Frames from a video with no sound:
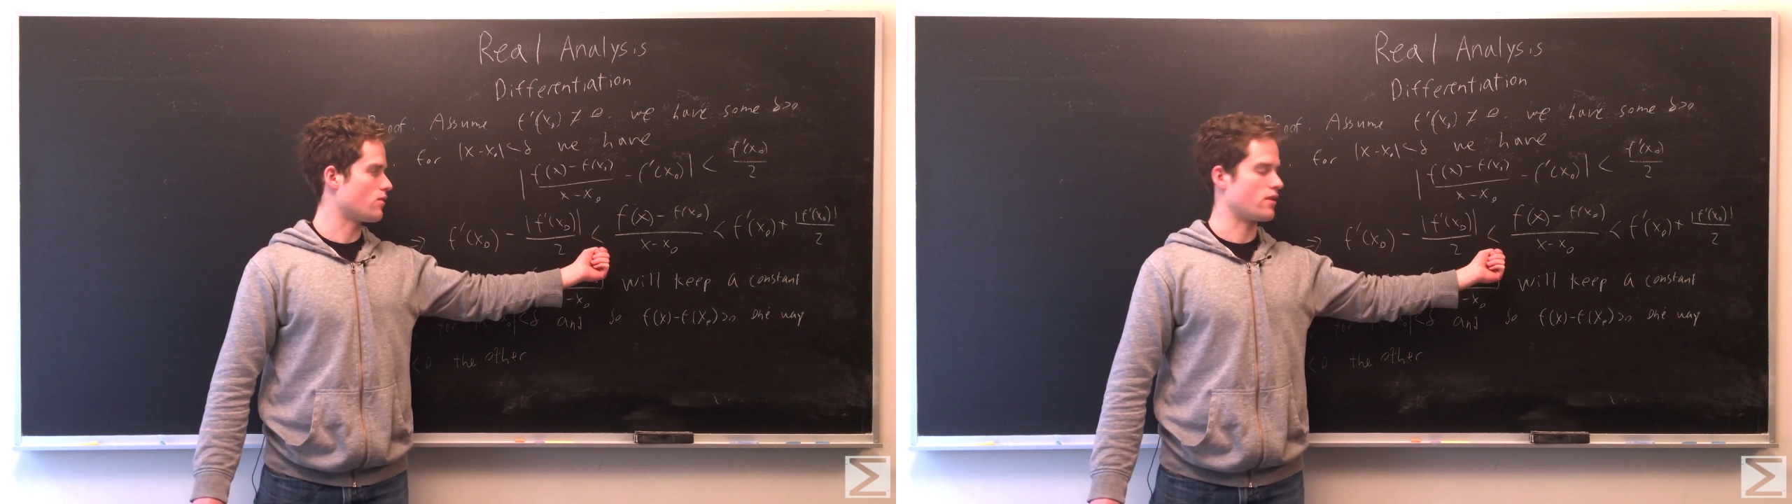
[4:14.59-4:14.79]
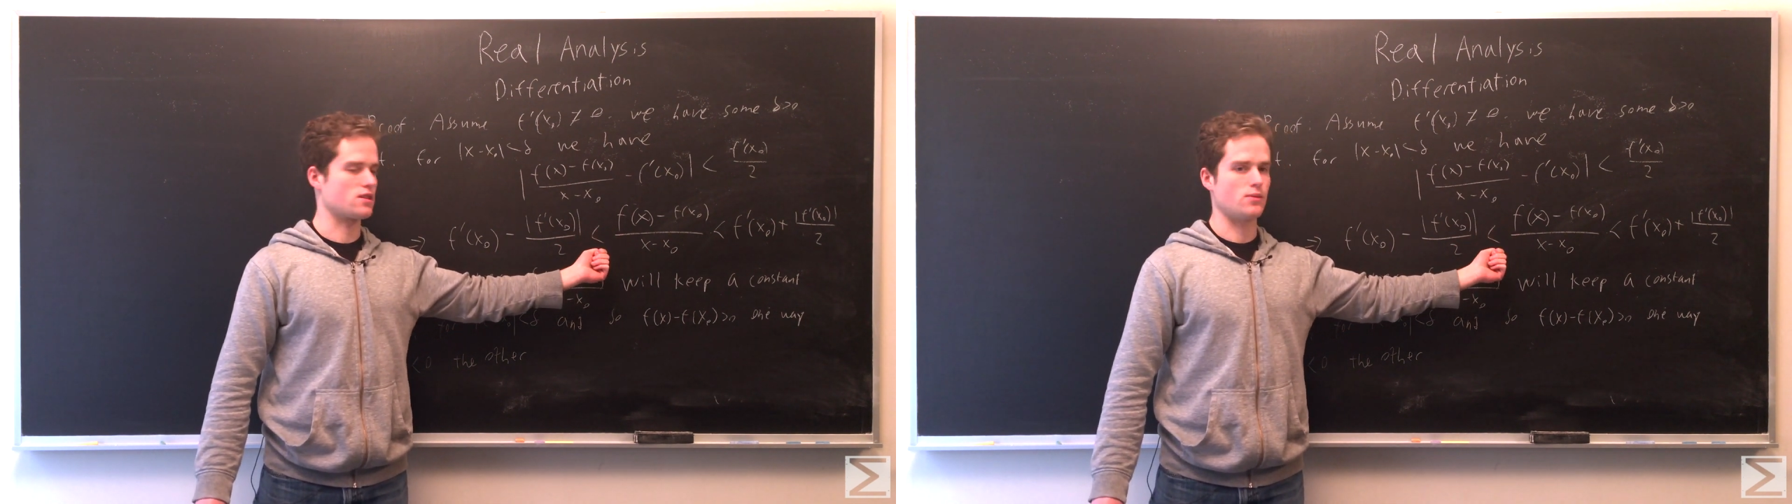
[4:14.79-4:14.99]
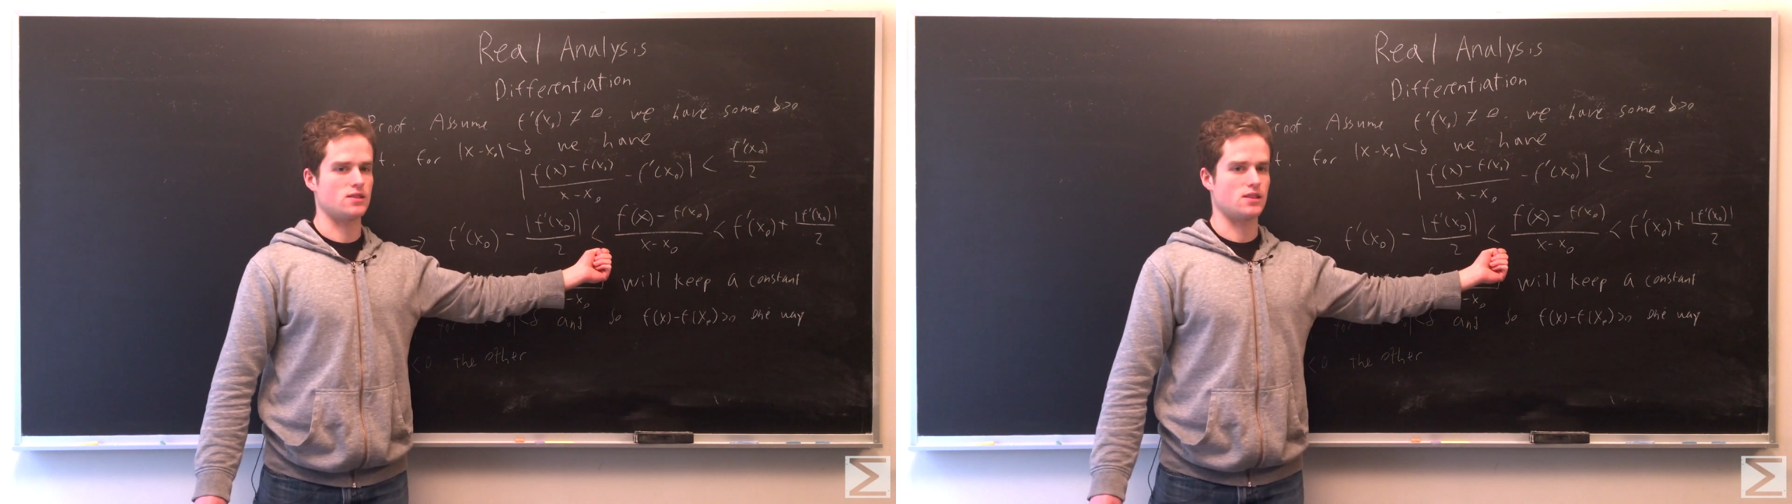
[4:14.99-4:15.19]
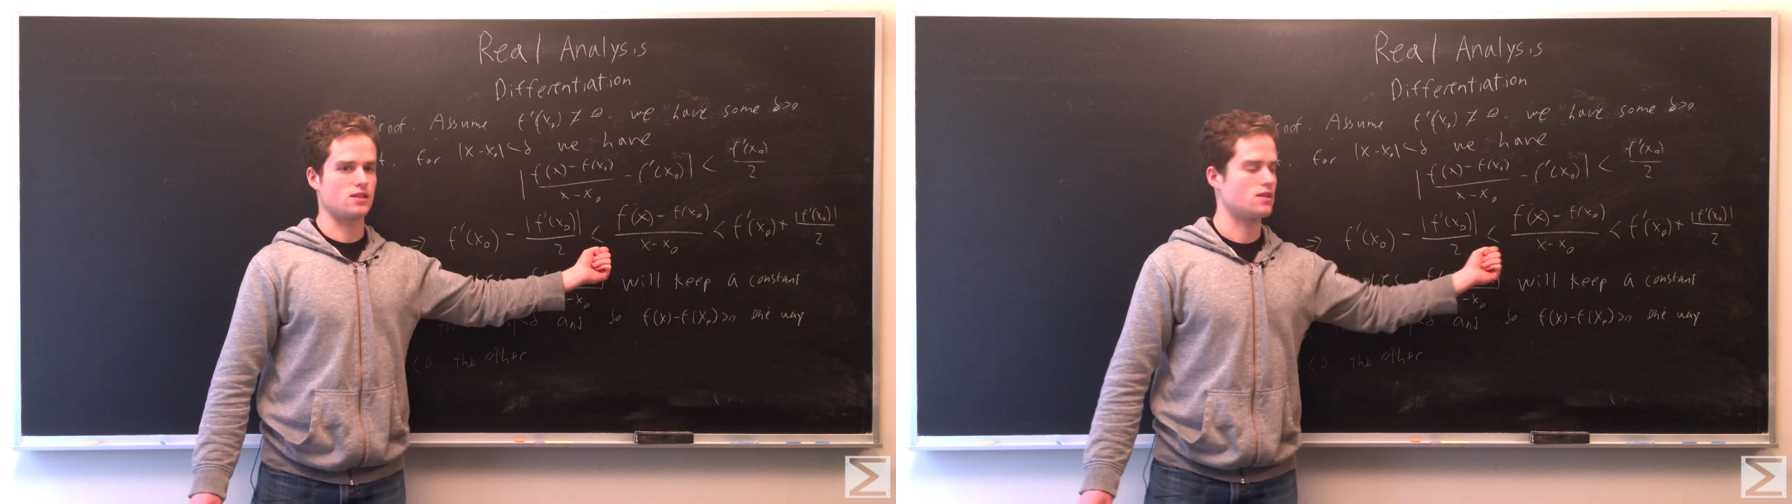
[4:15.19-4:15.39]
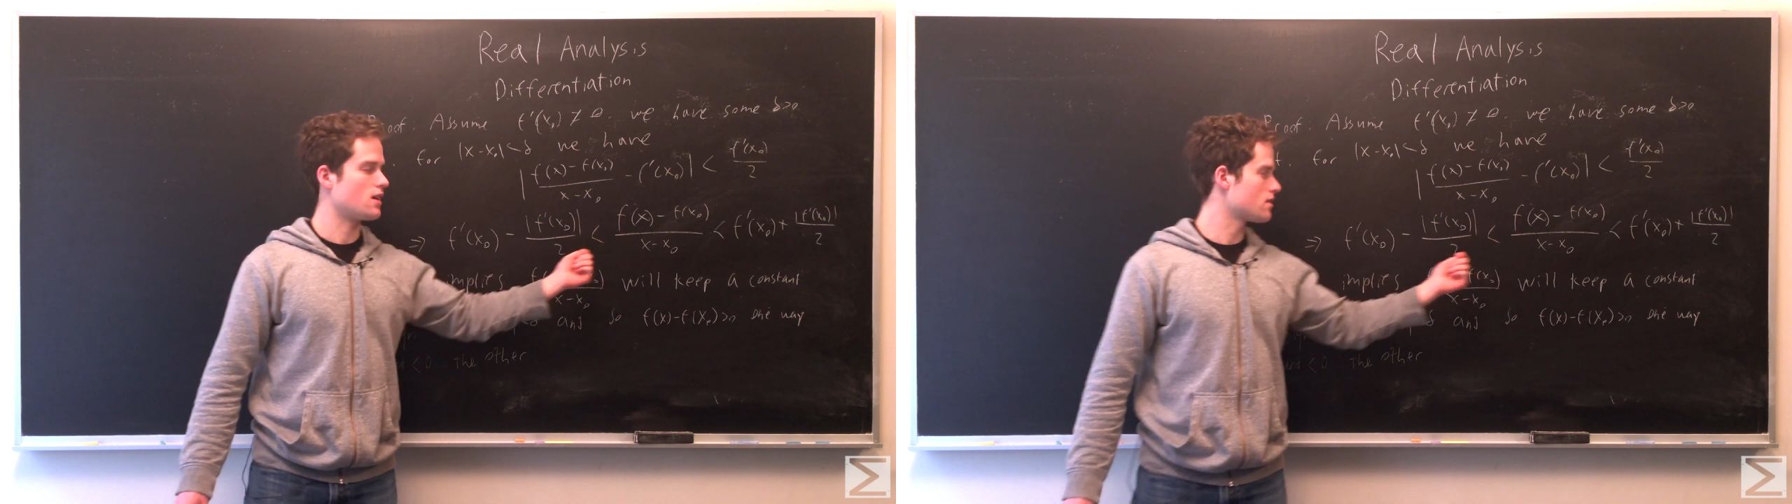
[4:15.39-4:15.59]
over x minus
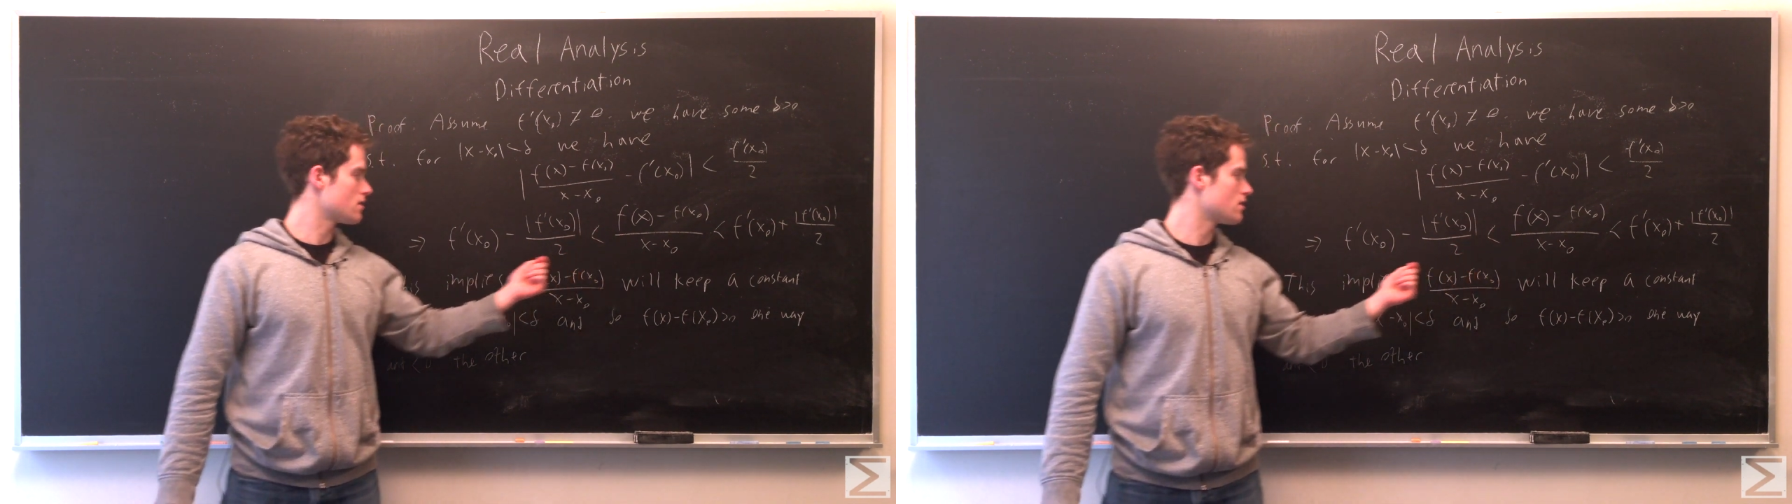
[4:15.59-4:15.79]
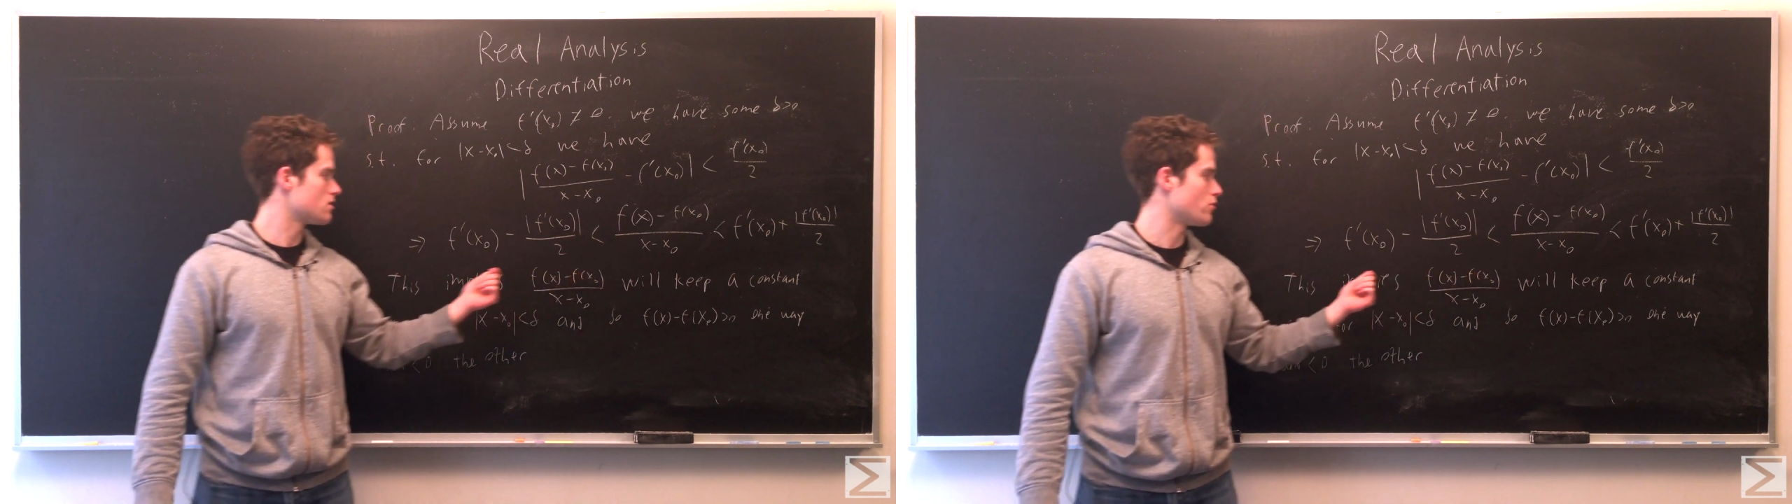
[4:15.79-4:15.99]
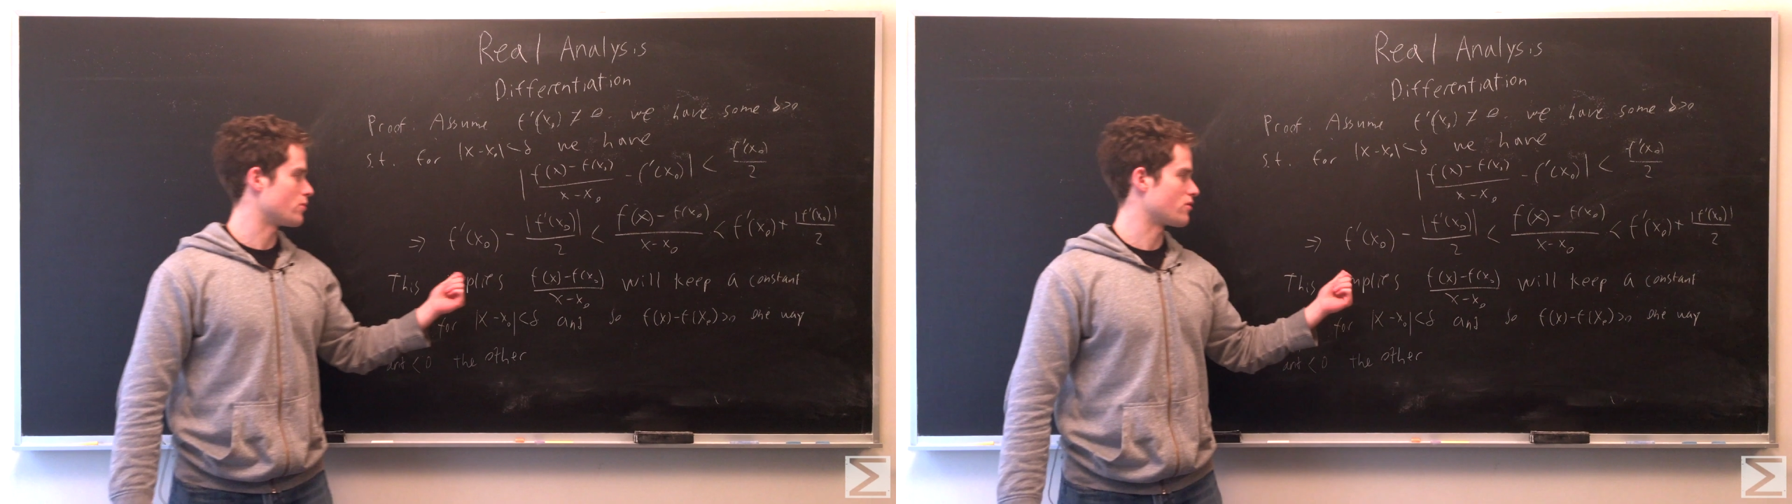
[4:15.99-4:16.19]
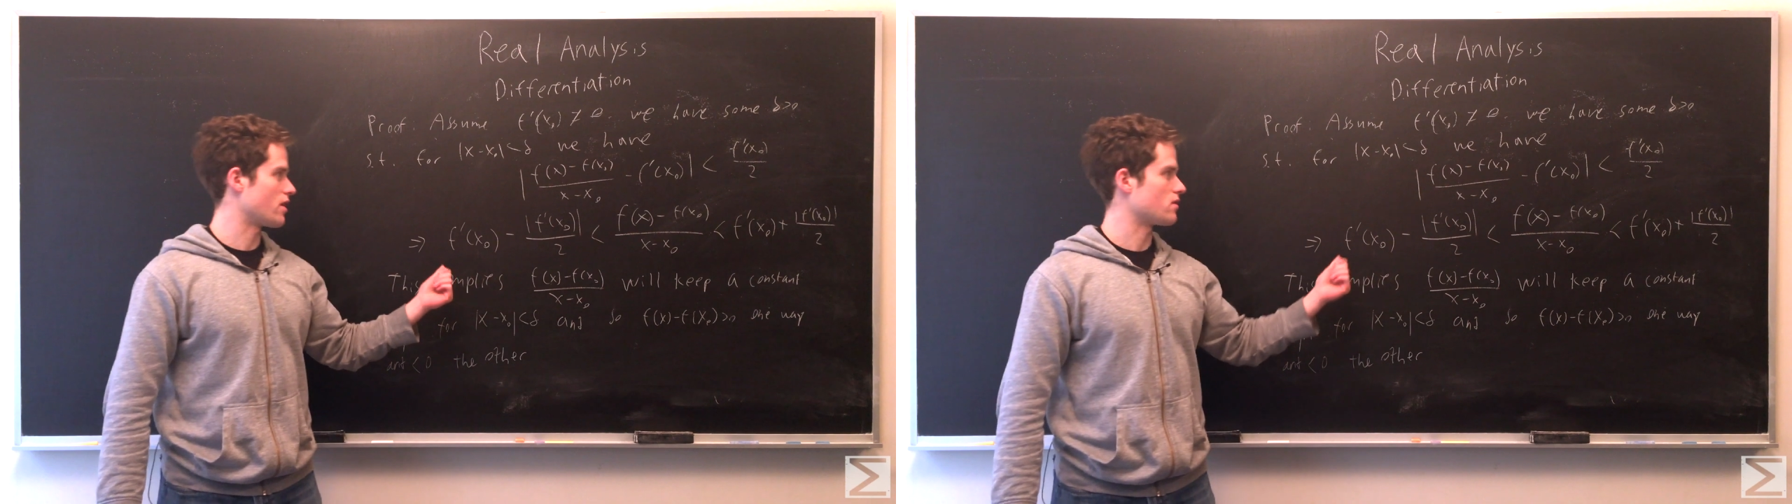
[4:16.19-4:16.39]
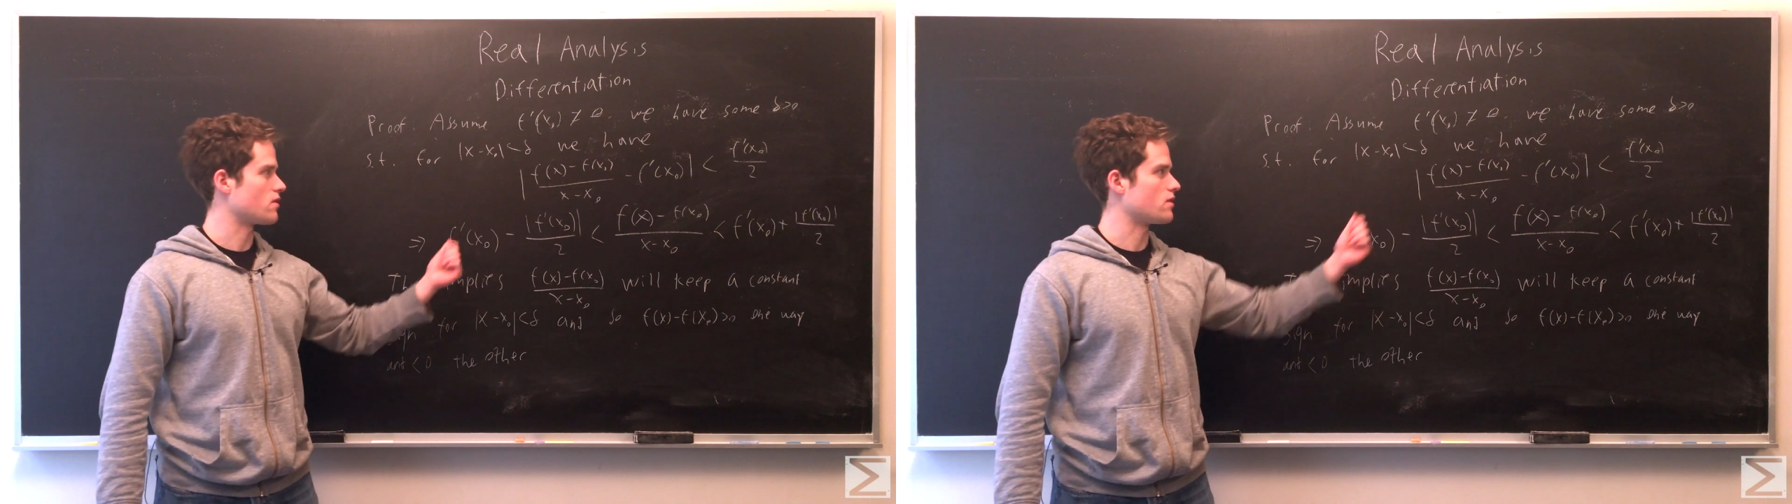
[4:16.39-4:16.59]
x naught will be
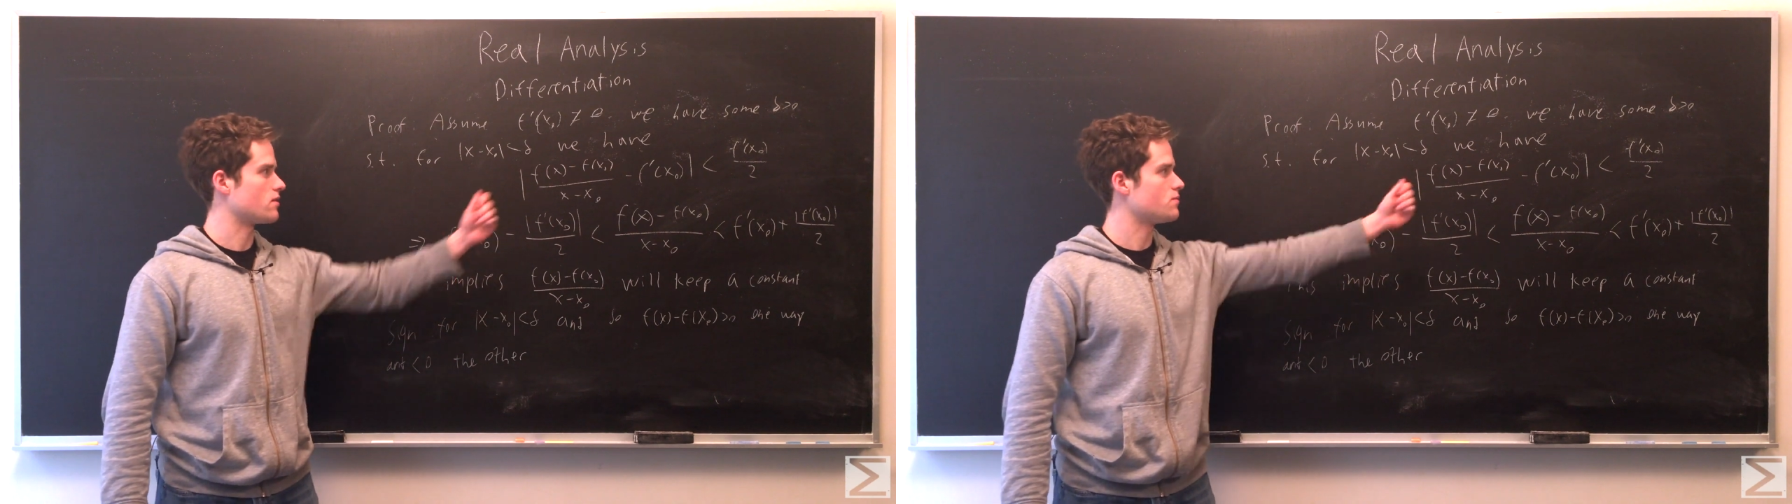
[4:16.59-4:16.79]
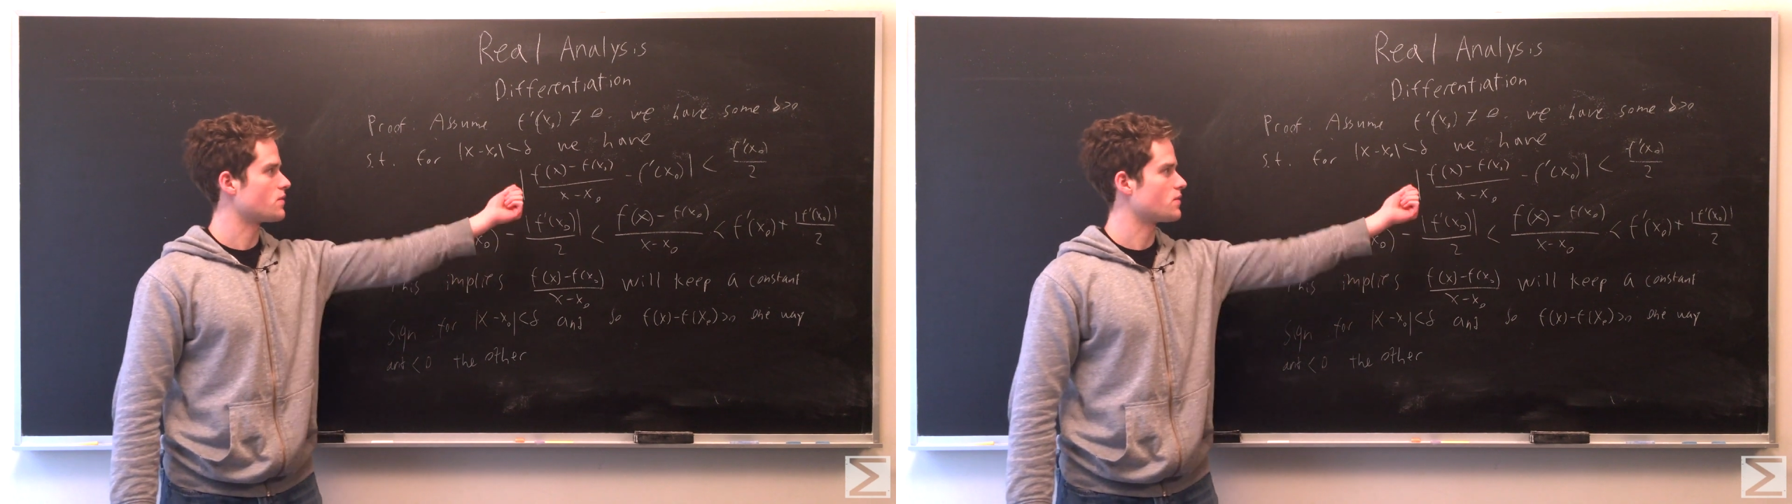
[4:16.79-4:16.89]
greater than